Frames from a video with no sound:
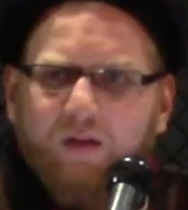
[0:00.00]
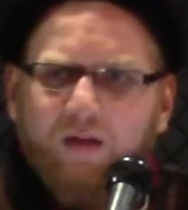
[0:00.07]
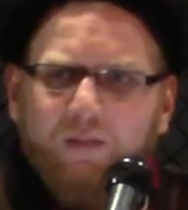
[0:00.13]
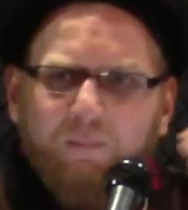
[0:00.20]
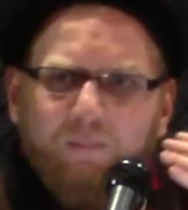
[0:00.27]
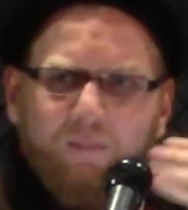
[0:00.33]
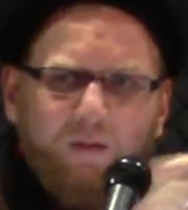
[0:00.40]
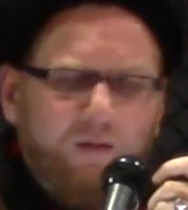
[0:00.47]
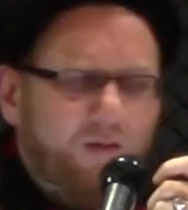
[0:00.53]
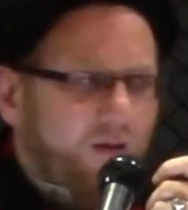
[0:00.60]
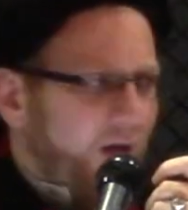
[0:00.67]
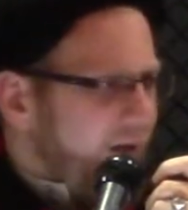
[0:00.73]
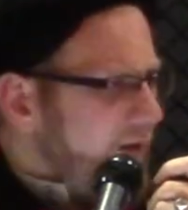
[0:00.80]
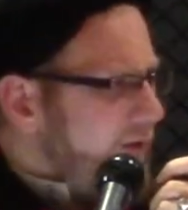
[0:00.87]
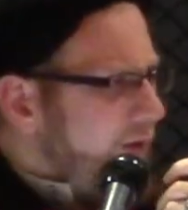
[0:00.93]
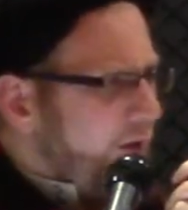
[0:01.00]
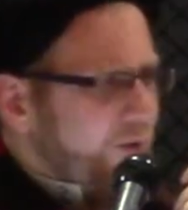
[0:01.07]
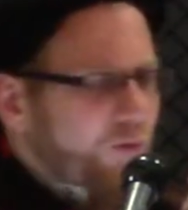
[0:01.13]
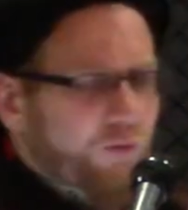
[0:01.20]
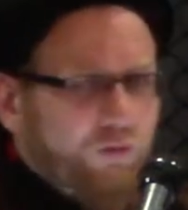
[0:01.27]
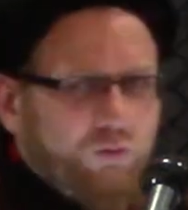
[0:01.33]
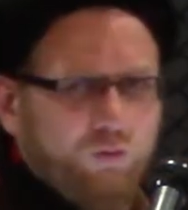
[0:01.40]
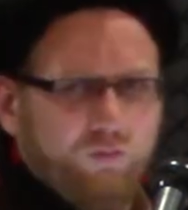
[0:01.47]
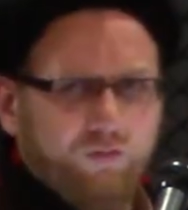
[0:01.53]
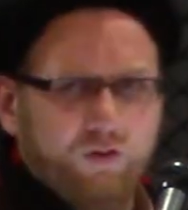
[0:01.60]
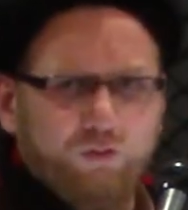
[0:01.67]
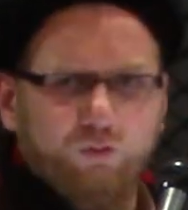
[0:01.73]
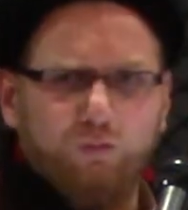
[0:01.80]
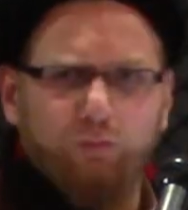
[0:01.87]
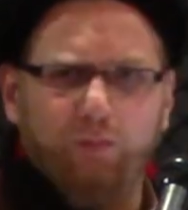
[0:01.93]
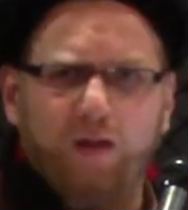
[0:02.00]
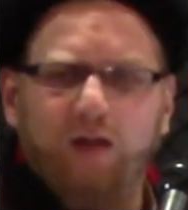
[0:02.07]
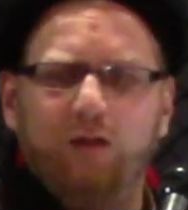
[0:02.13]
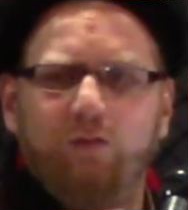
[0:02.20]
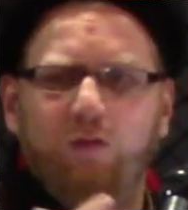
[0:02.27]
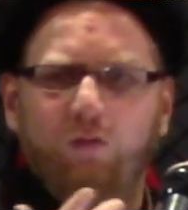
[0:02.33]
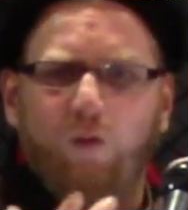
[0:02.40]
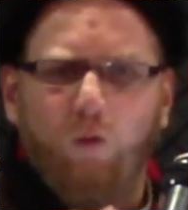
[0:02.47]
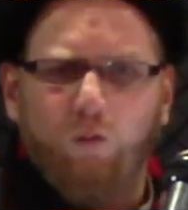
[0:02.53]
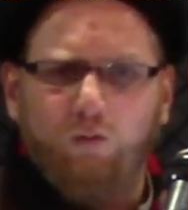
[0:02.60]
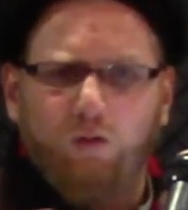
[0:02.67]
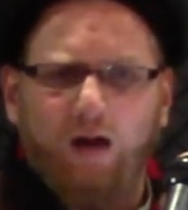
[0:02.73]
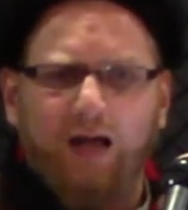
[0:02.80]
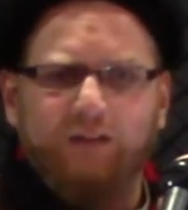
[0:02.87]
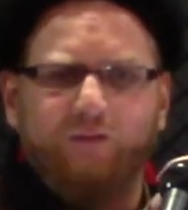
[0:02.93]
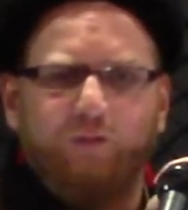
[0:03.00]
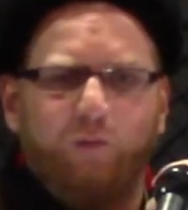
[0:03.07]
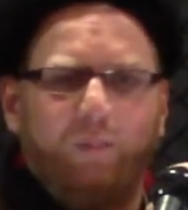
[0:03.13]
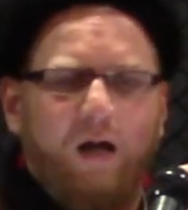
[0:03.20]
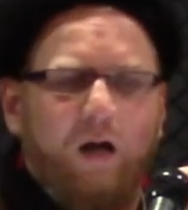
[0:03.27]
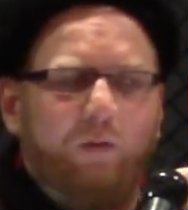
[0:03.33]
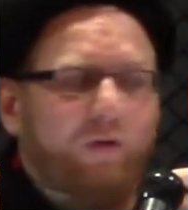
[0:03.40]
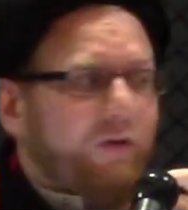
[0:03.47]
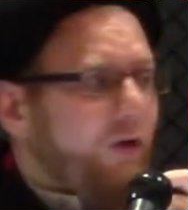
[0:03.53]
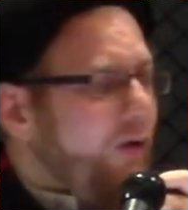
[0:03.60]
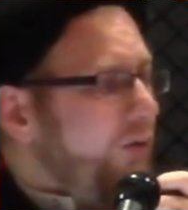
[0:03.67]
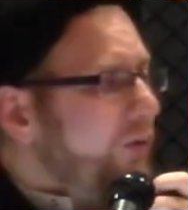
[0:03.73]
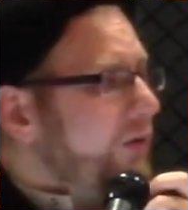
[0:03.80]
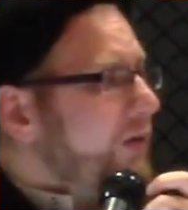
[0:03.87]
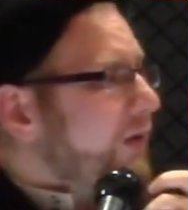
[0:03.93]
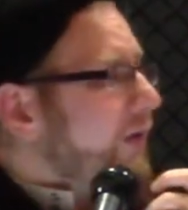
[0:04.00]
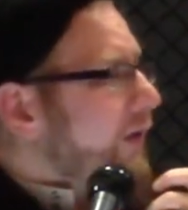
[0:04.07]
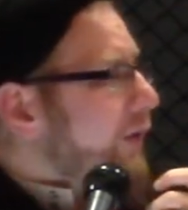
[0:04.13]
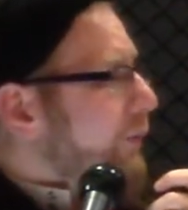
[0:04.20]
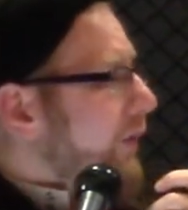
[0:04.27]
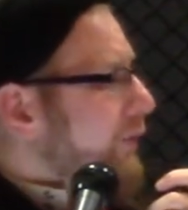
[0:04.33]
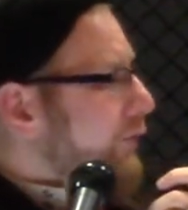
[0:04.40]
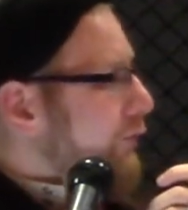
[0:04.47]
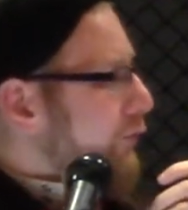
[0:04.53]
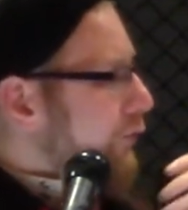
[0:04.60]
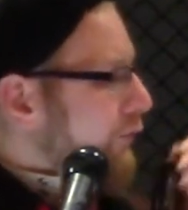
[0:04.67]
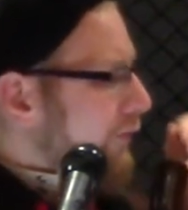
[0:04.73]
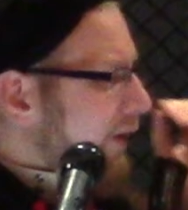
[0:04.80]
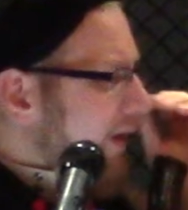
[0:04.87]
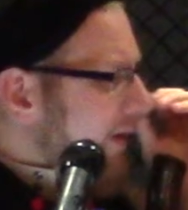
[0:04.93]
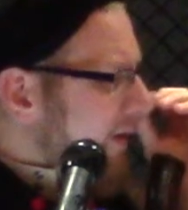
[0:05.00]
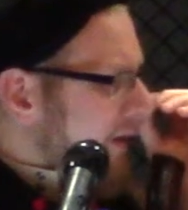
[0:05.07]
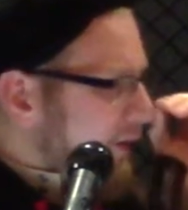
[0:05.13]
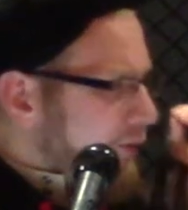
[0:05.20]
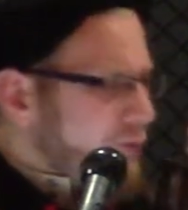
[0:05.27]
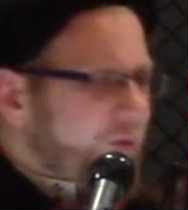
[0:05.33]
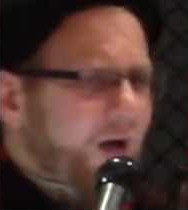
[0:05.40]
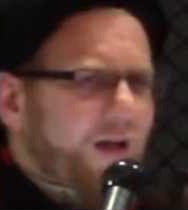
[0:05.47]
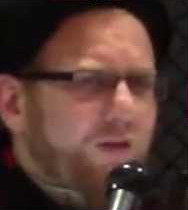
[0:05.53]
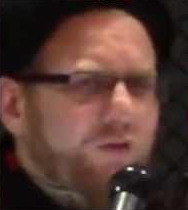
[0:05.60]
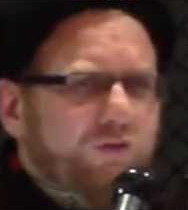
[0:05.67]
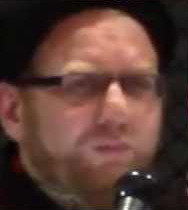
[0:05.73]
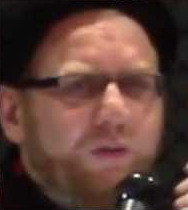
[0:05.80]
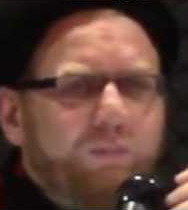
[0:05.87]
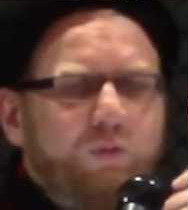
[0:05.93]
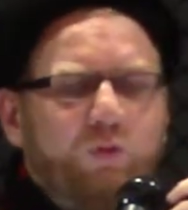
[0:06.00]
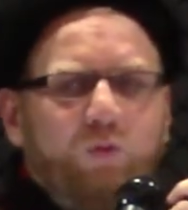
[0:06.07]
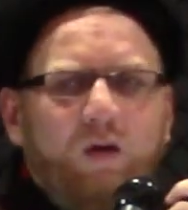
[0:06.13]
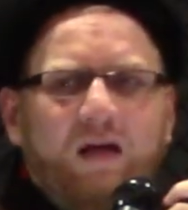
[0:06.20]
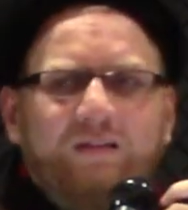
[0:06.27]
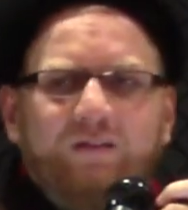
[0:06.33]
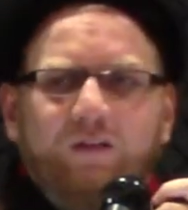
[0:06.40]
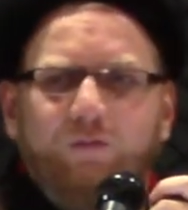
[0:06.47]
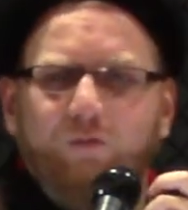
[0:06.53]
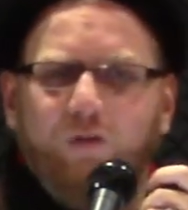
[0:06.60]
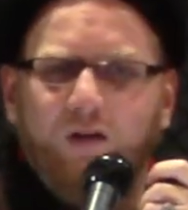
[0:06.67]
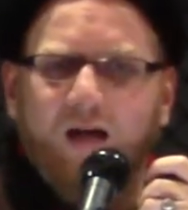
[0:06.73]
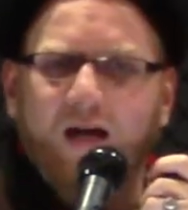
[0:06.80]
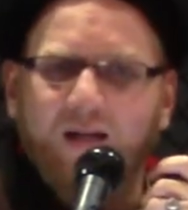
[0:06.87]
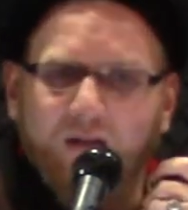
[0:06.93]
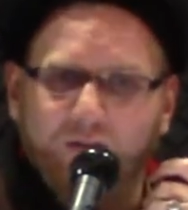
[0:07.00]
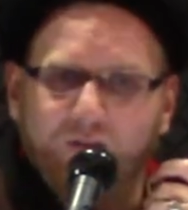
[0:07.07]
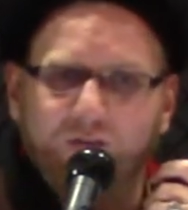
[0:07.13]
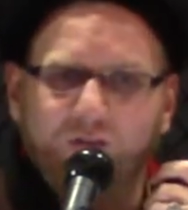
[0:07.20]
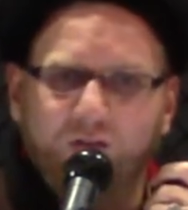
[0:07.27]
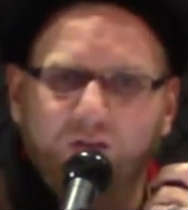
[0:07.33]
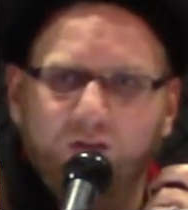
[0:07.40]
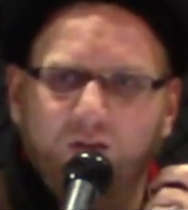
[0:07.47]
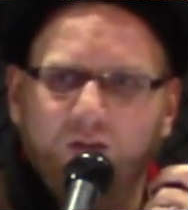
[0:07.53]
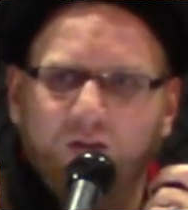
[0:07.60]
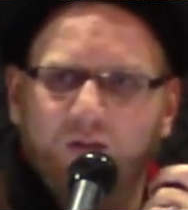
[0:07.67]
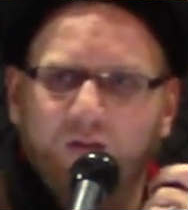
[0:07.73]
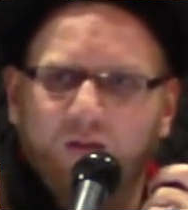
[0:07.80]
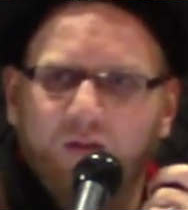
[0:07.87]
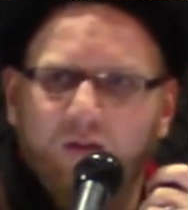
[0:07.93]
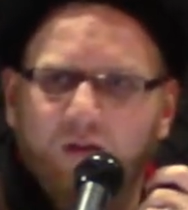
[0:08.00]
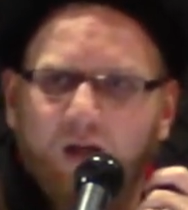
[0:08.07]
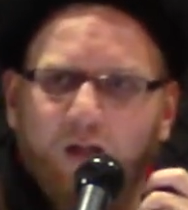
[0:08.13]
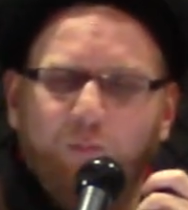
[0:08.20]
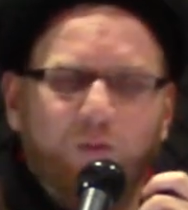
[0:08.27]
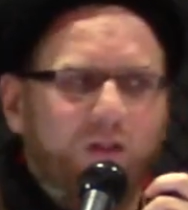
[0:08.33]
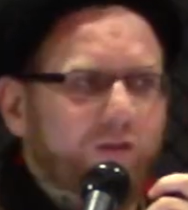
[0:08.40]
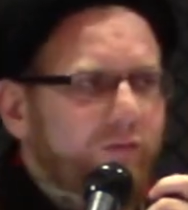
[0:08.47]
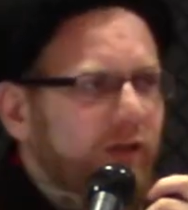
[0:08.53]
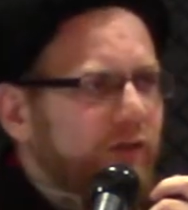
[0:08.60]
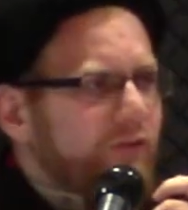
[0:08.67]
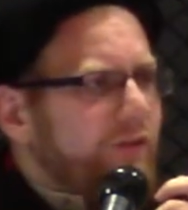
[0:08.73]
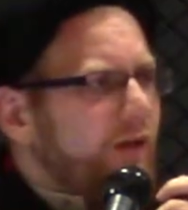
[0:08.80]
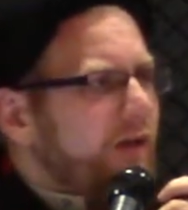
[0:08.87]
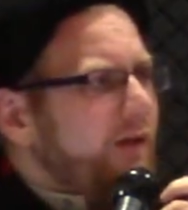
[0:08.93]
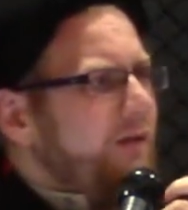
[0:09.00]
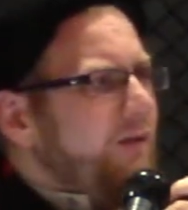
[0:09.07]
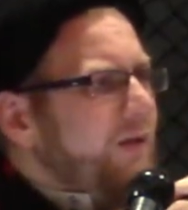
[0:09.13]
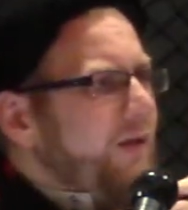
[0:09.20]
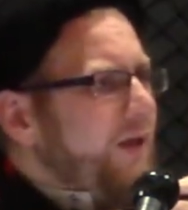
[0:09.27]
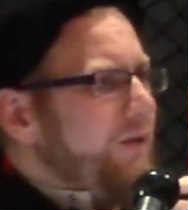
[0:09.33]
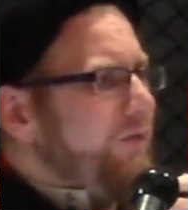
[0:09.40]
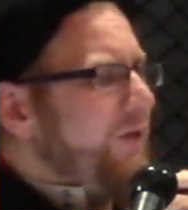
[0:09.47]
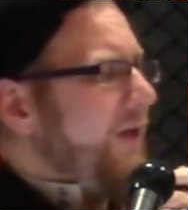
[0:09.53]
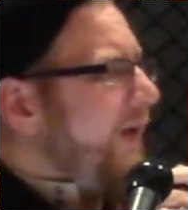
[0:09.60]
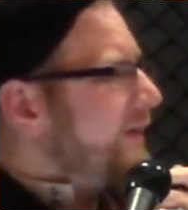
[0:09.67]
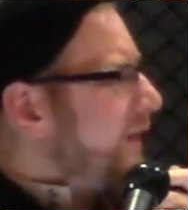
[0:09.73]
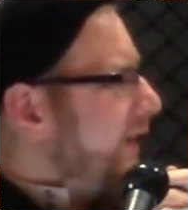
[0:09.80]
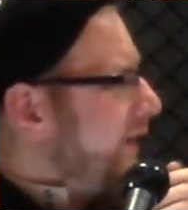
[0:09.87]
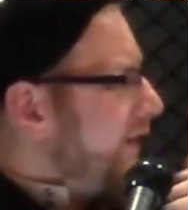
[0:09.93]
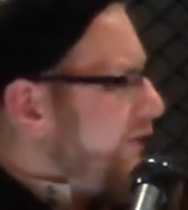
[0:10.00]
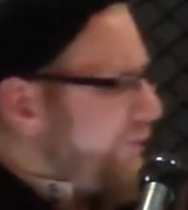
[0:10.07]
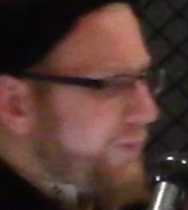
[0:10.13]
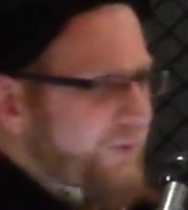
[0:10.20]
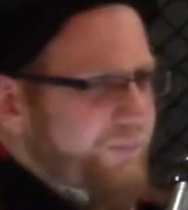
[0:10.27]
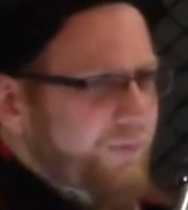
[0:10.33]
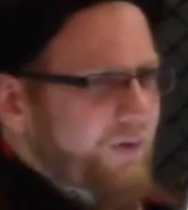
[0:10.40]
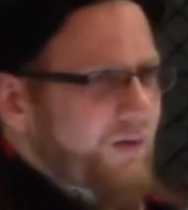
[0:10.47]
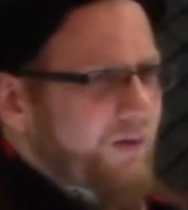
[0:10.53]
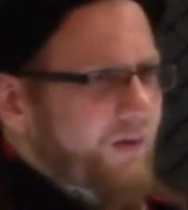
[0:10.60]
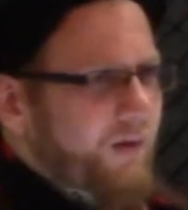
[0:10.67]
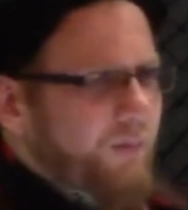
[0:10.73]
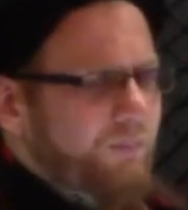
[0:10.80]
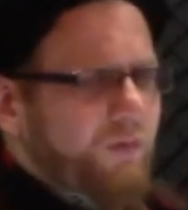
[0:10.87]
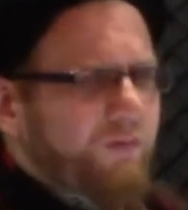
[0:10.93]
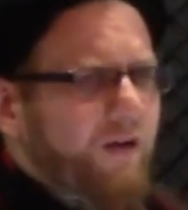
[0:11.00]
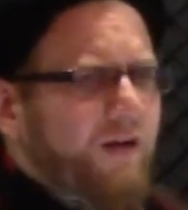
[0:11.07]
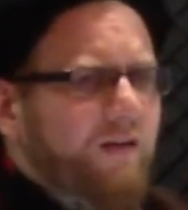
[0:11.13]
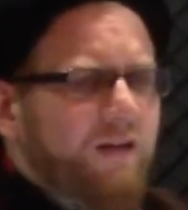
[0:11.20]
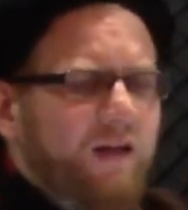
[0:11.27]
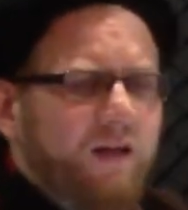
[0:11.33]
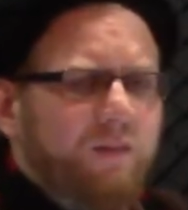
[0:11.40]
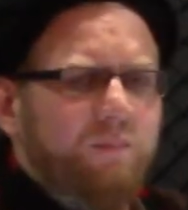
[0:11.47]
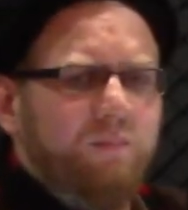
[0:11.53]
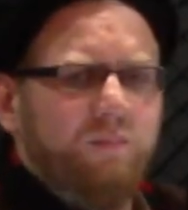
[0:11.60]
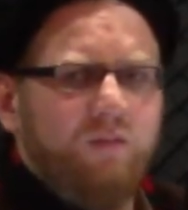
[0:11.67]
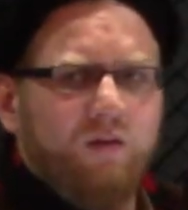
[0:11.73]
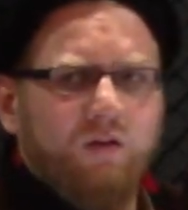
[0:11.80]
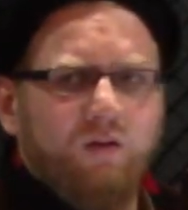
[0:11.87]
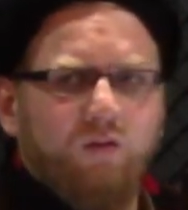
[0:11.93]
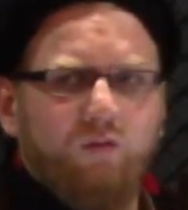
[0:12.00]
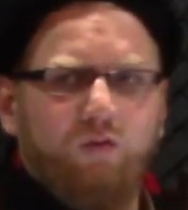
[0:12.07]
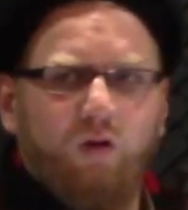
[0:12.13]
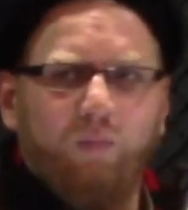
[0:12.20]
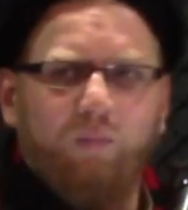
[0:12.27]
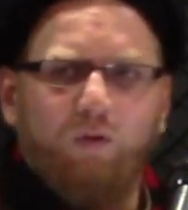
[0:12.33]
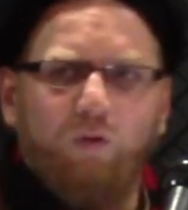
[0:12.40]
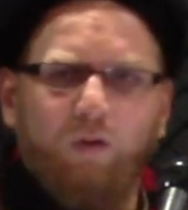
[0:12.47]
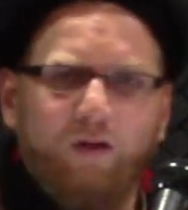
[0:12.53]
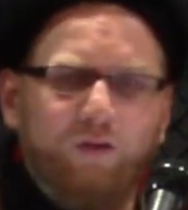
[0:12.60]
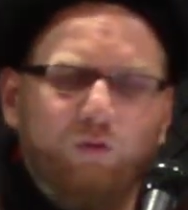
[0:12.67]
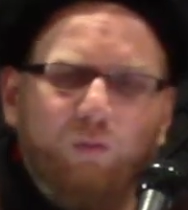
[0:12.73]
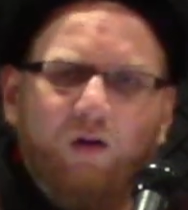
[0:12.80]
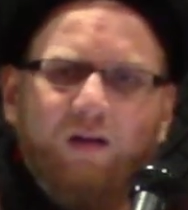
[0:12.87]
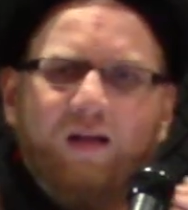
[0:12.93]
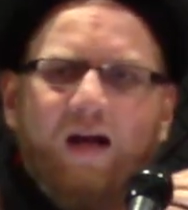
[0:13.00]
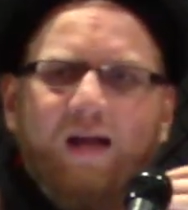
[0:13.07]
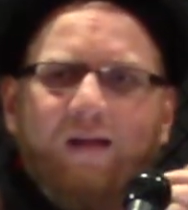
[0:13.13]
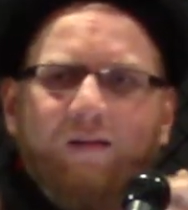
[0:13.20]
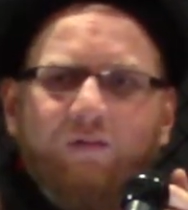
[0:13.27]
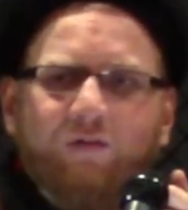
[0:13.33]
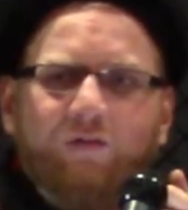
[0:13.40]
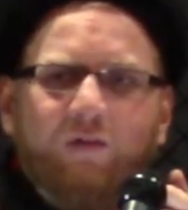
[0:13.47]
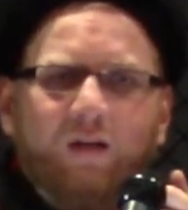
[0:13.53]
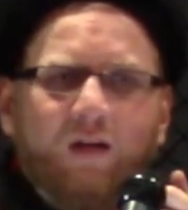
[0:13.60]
him. He did not go to Kufa to make a revolt or ask for power, no. He went to Kufa to guide those people who were asking for guidance. And when he reached there, he realized that these people prevented him from going toward guidance.